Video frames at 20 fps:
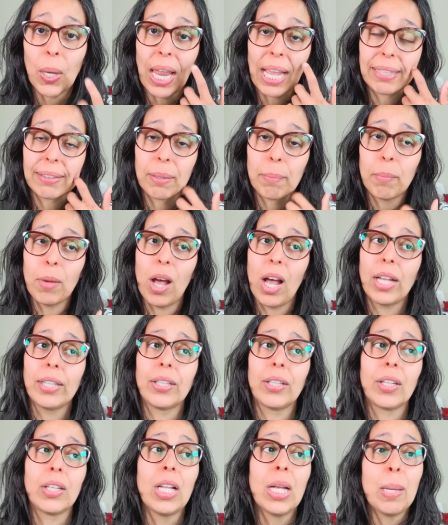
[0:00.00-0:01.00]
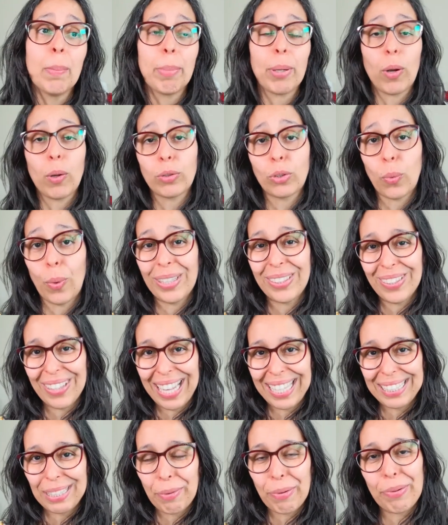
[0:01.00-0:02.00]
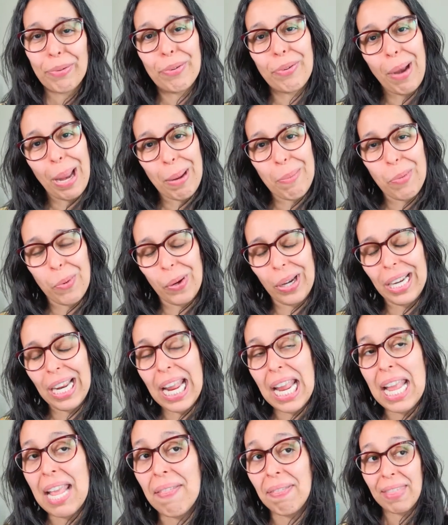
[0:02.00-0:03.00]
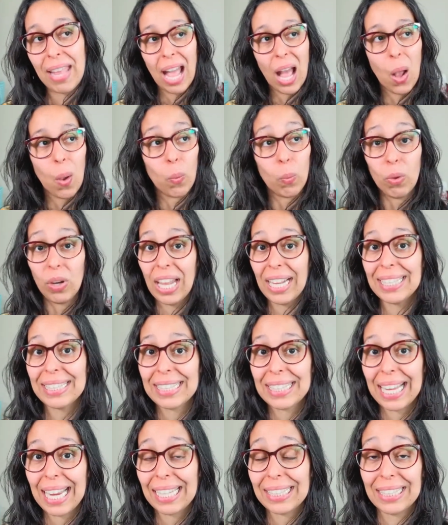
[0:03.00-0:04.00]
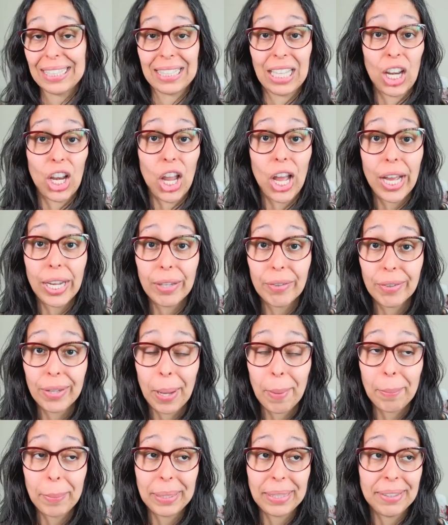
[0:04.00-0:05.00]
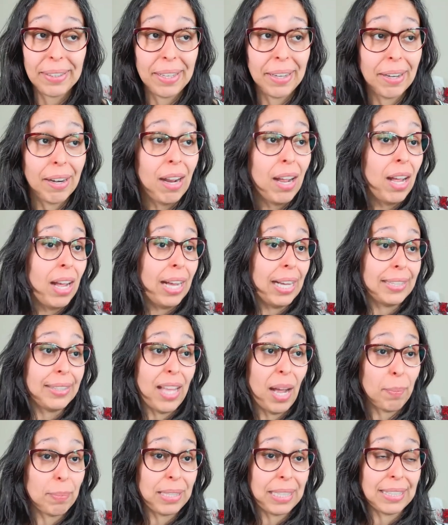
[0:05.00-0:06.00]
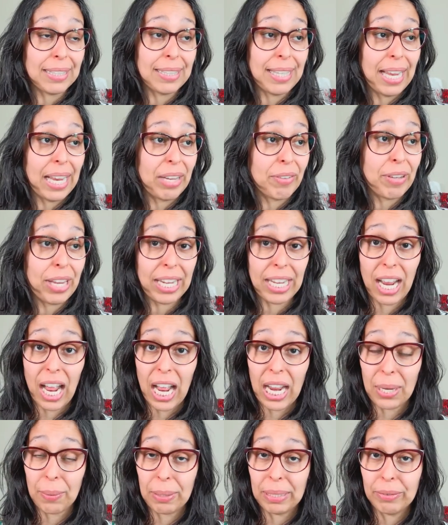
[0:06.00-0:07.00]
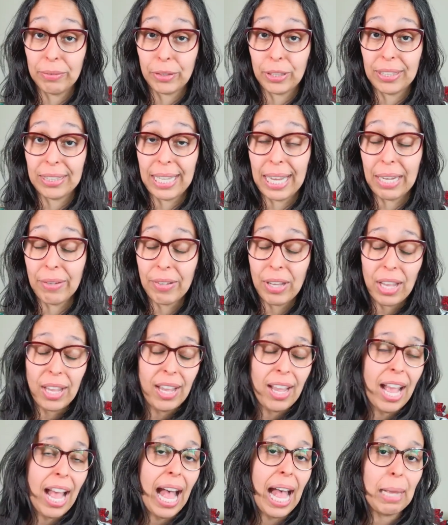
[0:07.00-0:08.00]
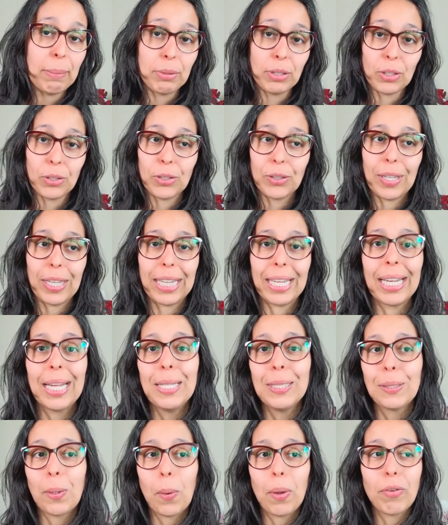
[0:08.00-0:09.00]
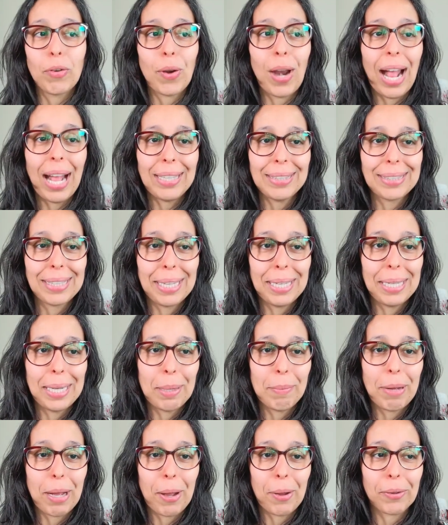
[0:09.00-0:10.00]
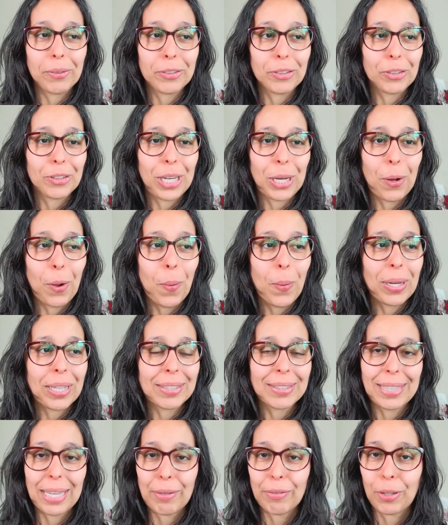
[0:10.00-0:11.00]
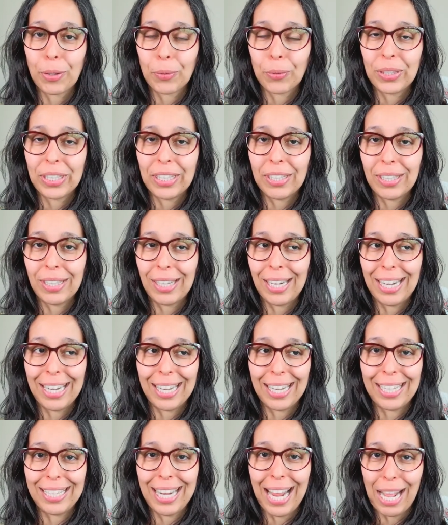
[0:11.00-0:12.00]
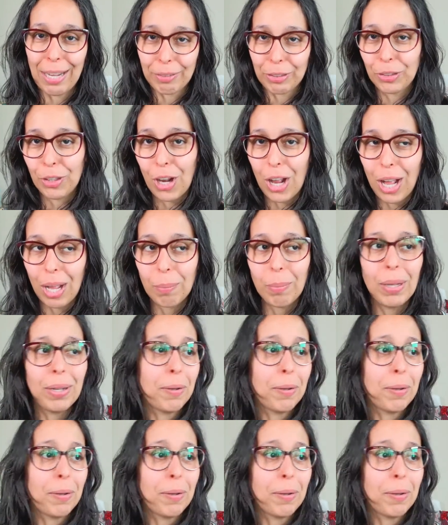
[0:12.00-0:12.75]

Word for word: like the model, but also I don't like the framework. Now, will I say there's a lot of company there adopting SAFe and hiring for SAFe? Absolutely. So if you're asking about should I go on a SAFe career and have a job,